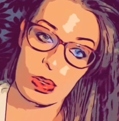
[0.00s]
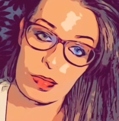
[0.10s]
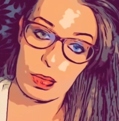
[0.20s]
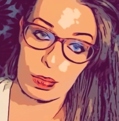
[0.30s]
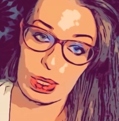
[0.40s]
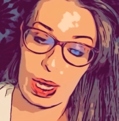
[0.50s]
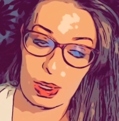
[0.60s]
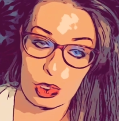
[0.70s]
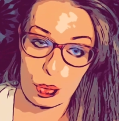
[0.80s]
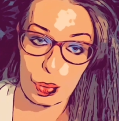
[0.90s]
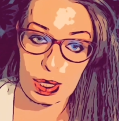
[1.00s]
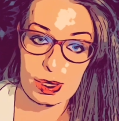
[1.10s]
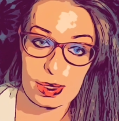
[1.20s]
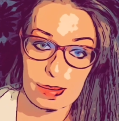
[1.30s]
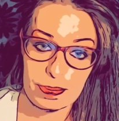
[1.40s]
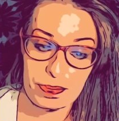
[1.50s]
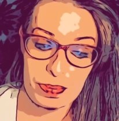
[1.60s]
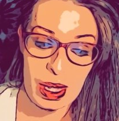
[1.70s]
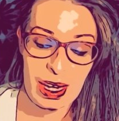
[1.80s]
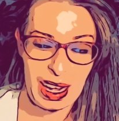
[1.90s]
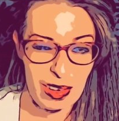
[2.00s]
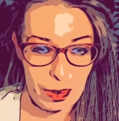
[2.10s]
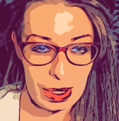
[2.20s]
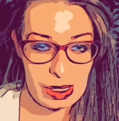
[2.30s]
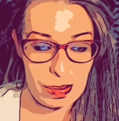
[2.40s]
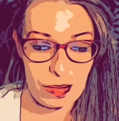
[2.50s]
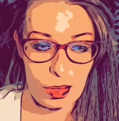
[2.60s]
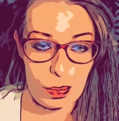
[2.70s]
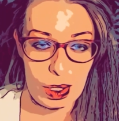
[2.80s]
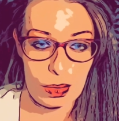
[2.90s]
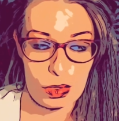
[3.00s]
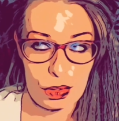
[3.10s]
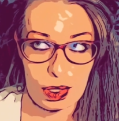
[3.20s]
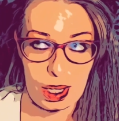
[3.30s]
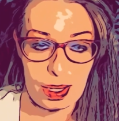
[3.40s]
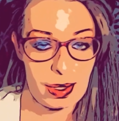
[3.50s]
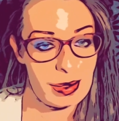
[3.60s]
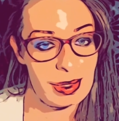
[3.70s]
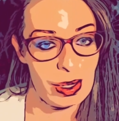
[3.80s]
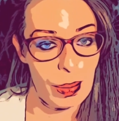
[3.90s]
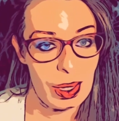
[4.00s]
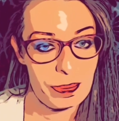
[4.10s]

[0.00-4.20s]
of you really had a choice. Kind of reminds me of Romeo and Juliet in a way.